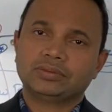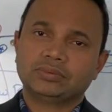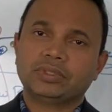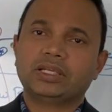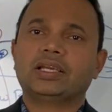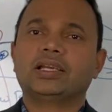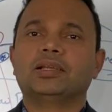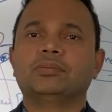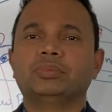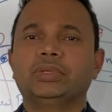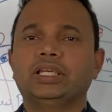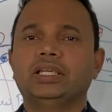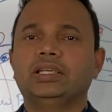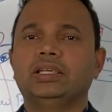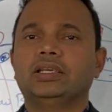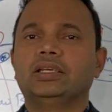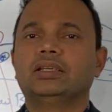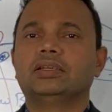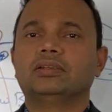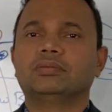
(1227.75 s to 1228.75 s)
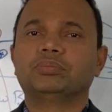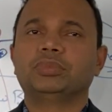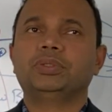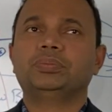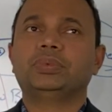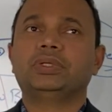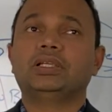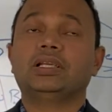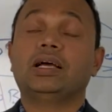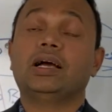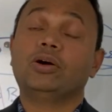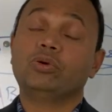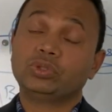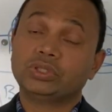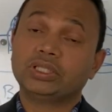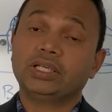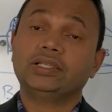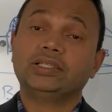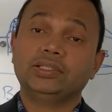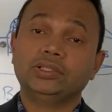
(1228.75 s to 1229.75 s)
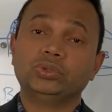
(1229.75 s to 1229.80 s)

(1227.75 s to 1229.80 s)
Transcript: There are many people outside the